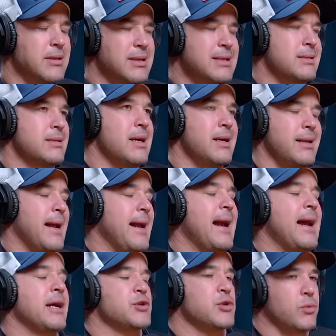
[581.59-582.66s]
That's not
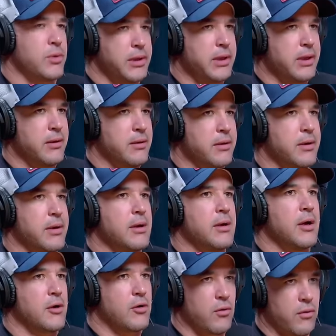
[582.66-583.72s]
actually
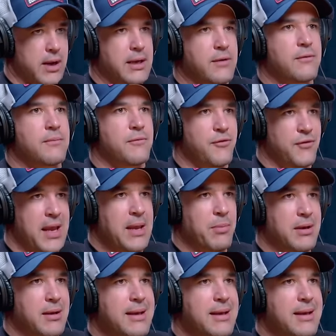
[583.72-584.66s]
a correct statement.